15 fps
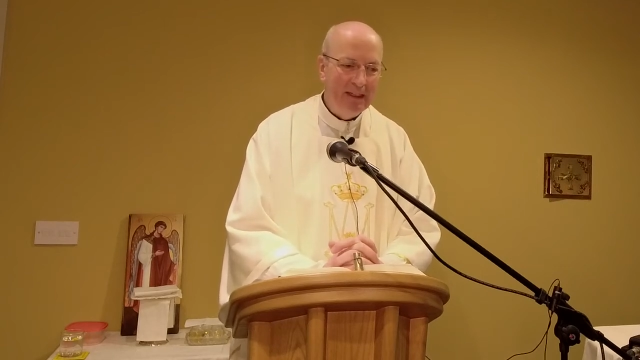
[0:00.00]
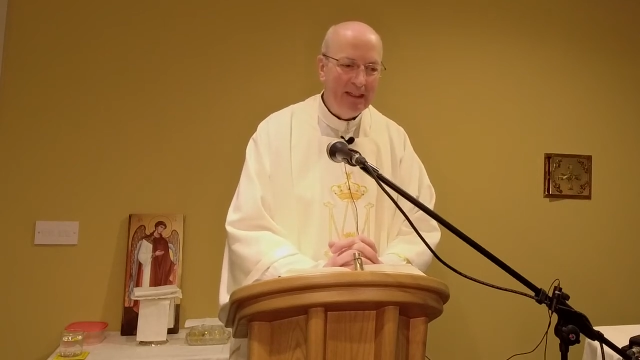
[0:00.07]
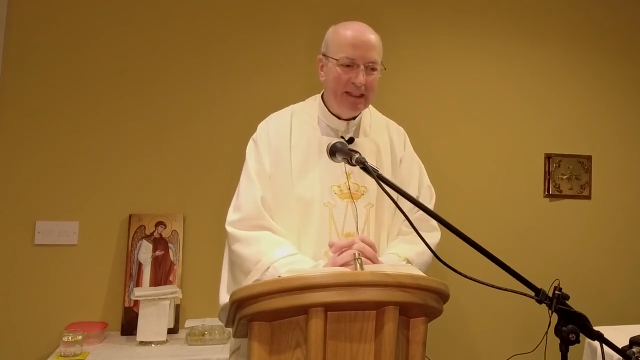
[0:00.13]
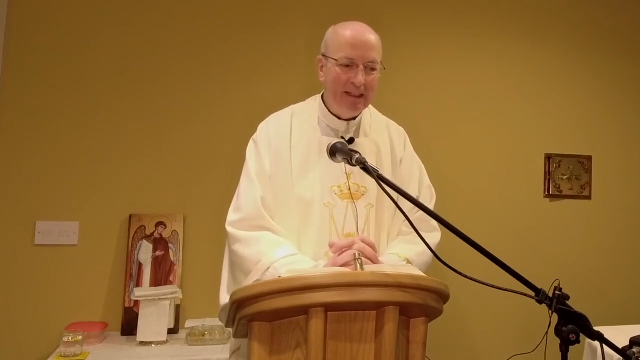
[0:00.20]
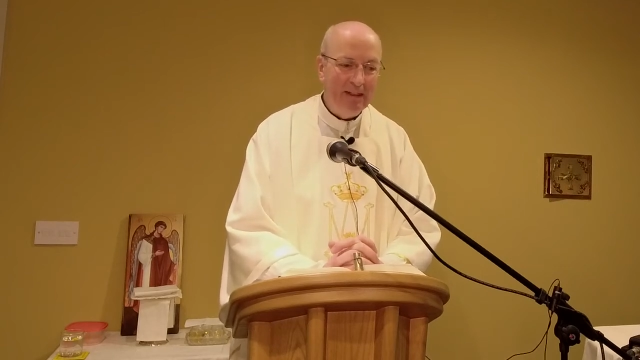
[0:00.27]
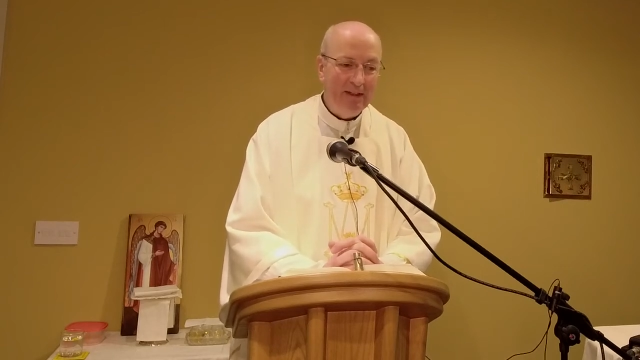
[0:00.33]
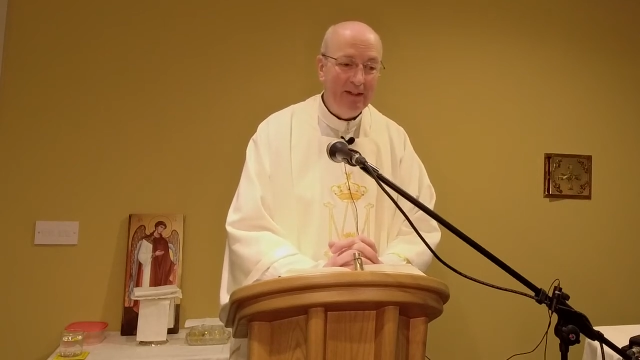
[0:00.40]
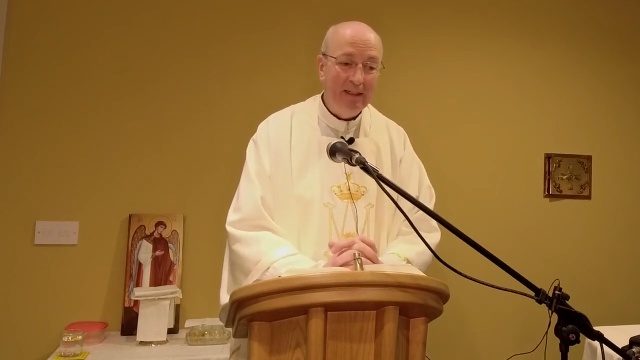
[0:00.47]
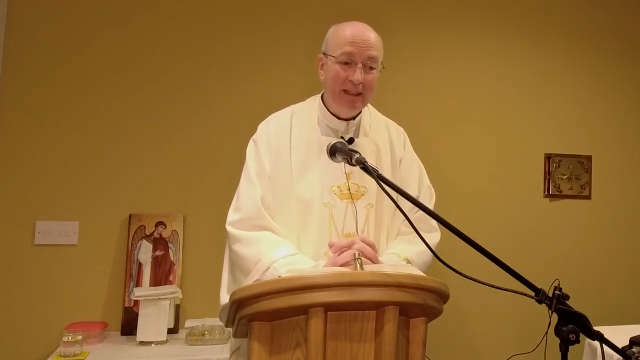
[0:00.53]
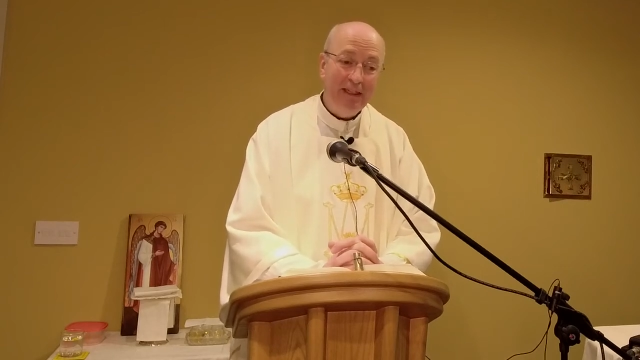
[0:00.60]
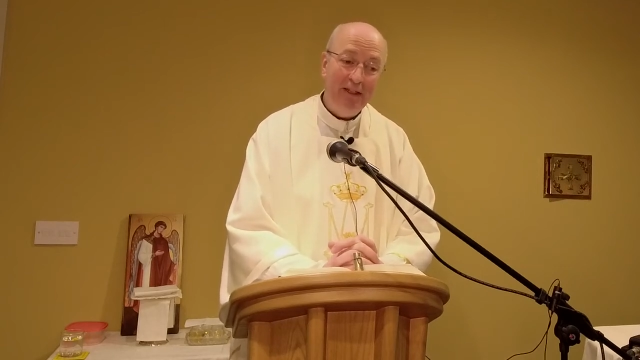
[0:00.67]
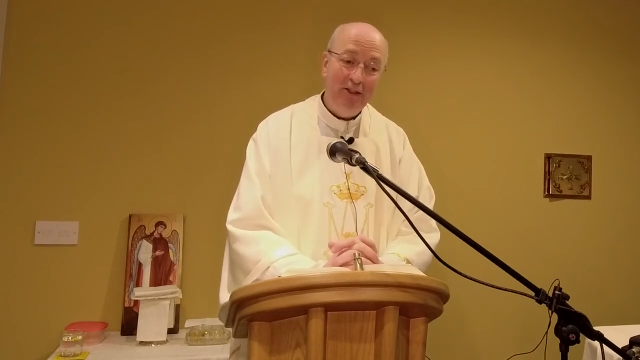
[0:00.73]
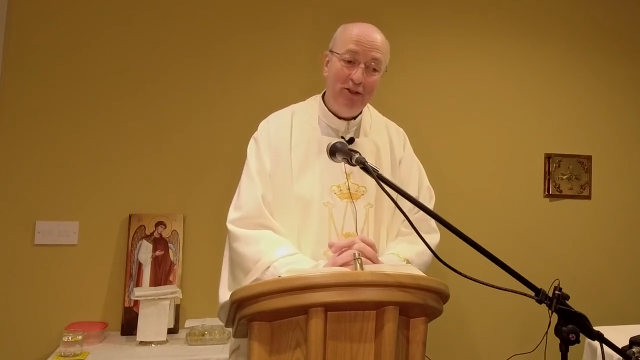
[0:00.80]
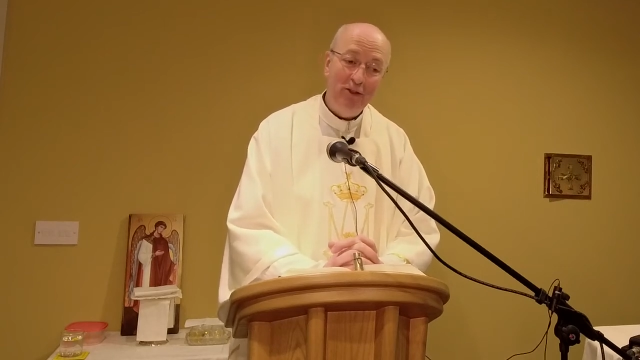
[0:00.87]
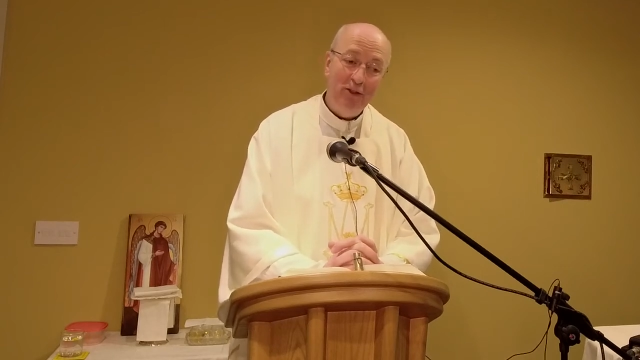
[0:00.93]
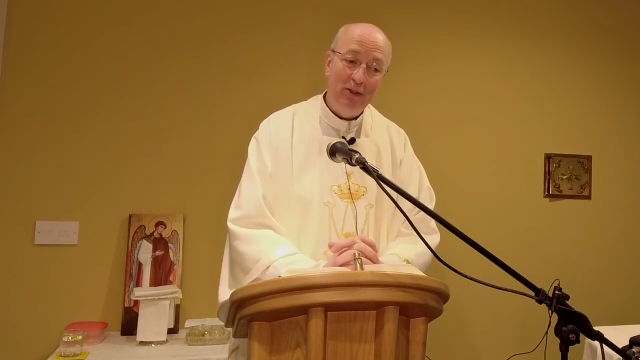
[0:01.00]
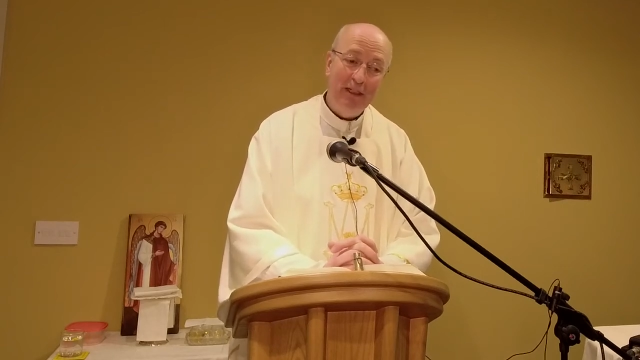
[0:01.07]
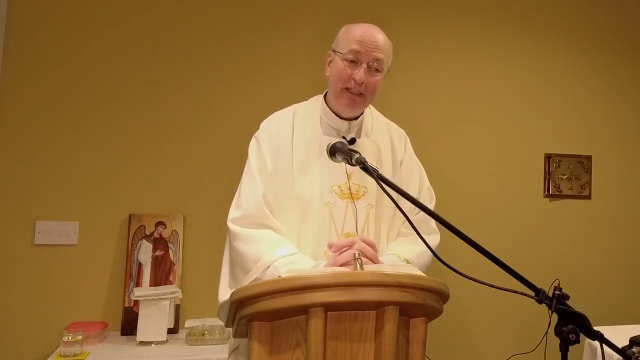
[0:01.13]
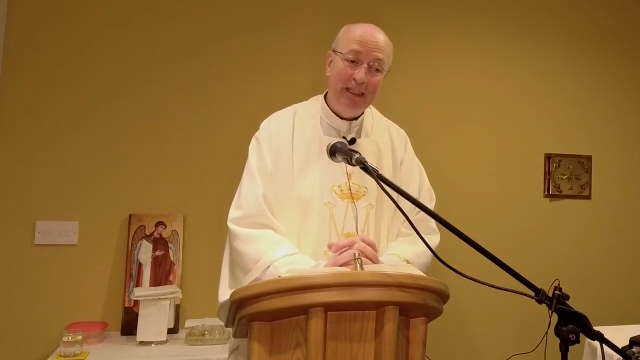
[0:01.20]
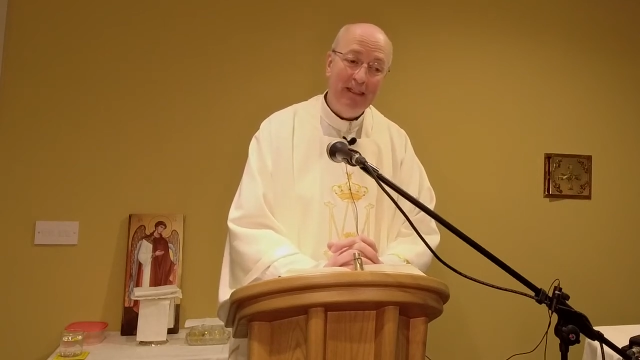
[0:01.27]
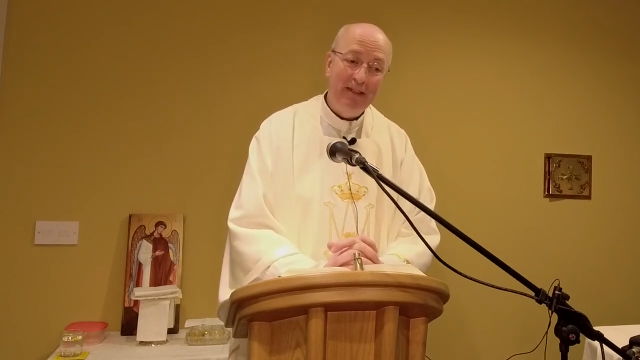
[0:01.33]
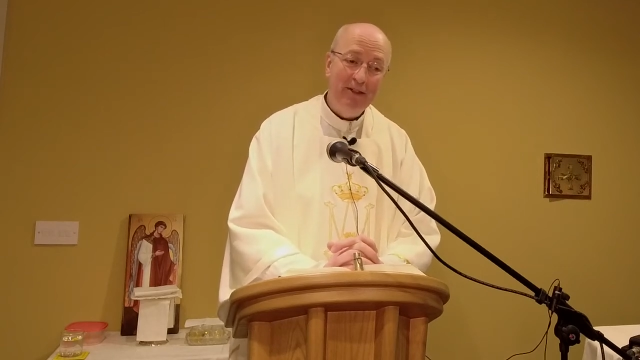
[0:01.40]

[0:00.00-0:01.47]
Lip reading: And Our Lady surely again